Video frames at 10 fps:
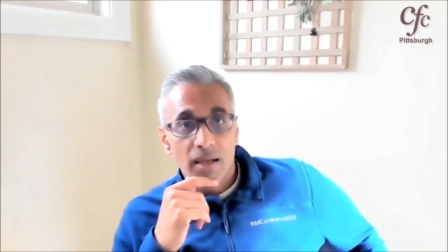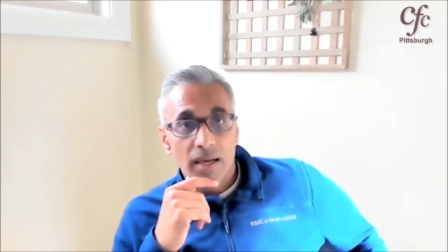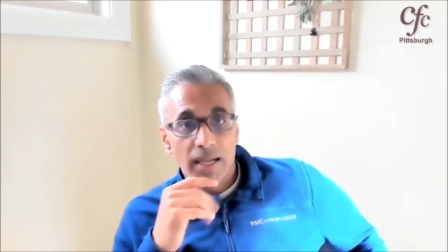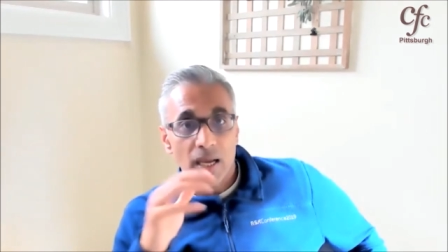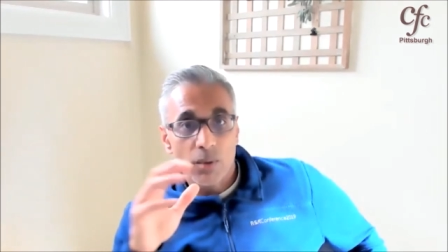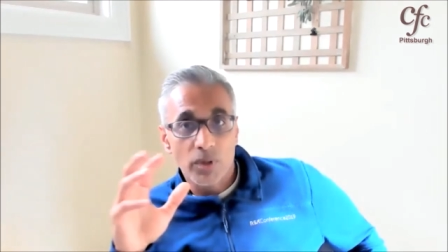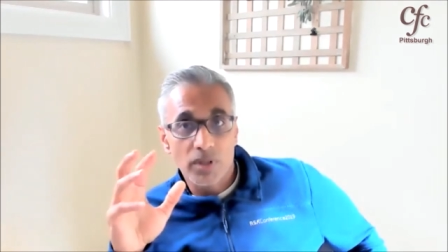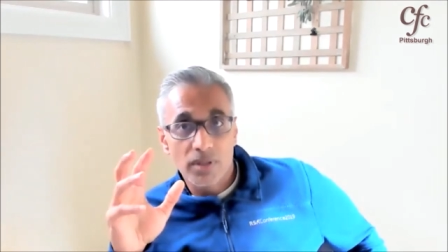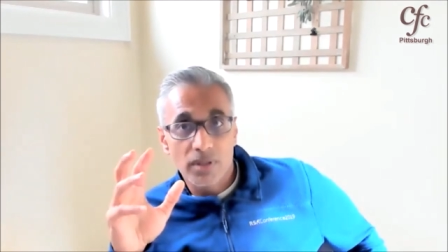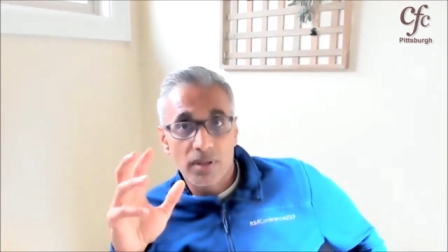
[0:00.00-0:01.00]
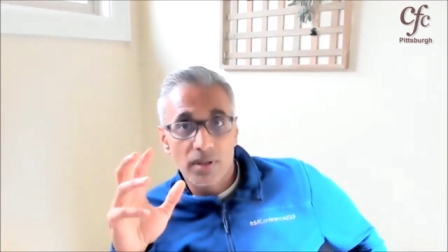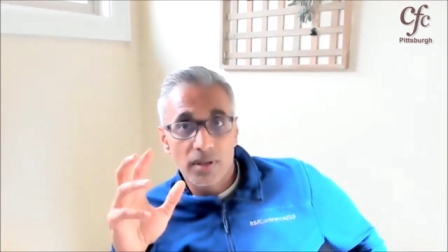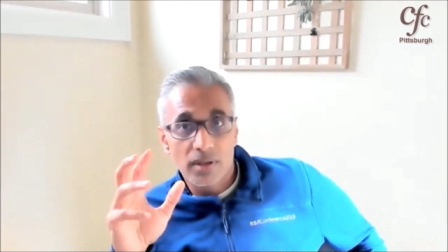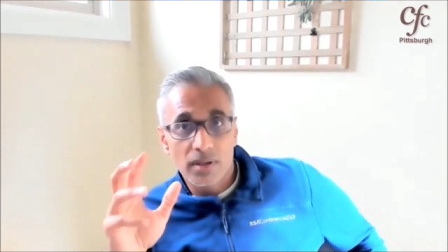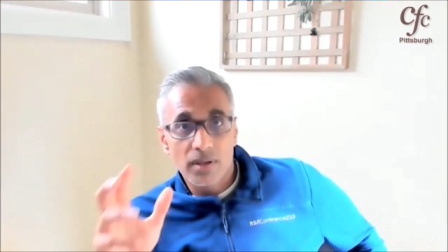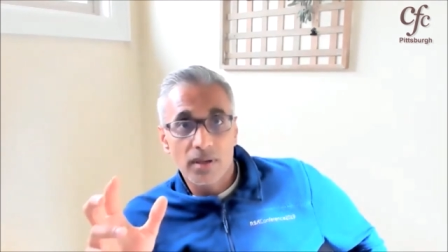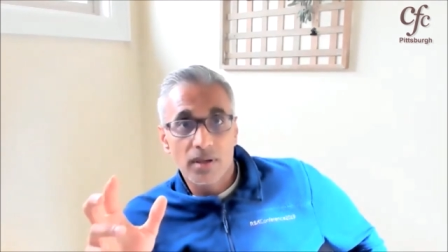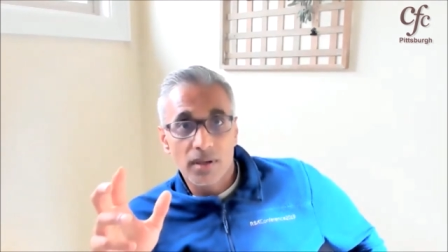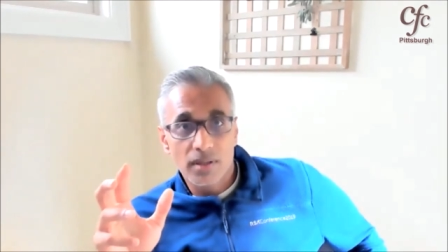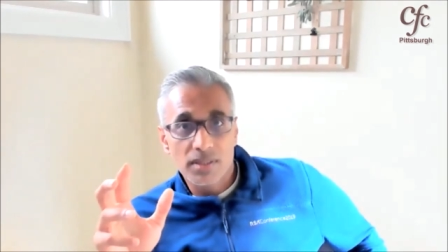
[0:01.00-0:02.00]
And I would
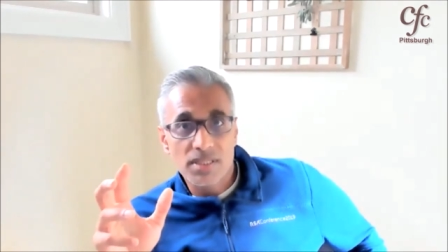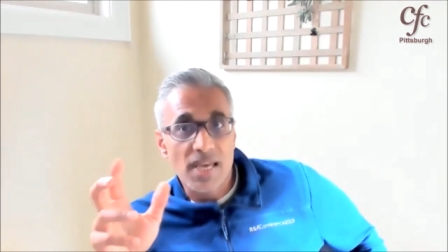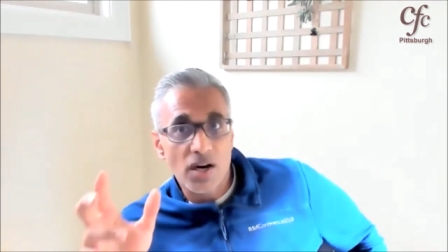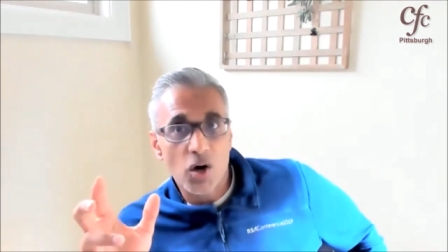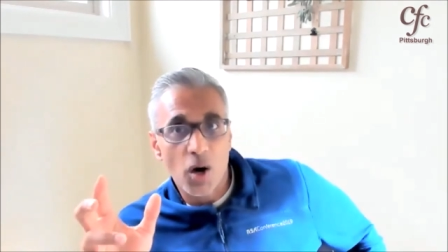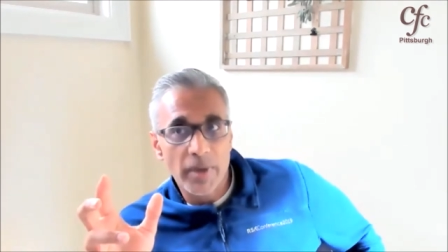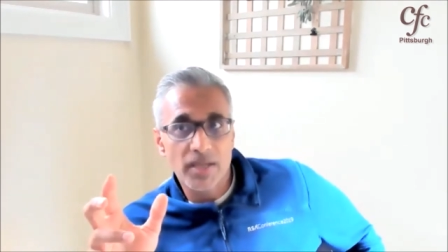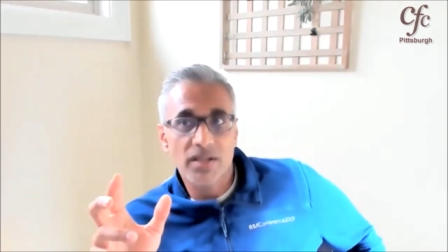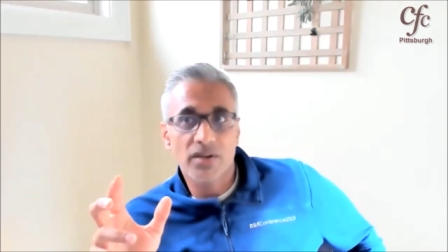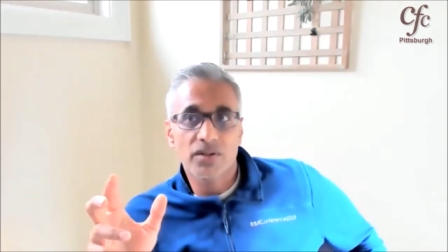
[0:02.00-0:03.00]
say a comment here,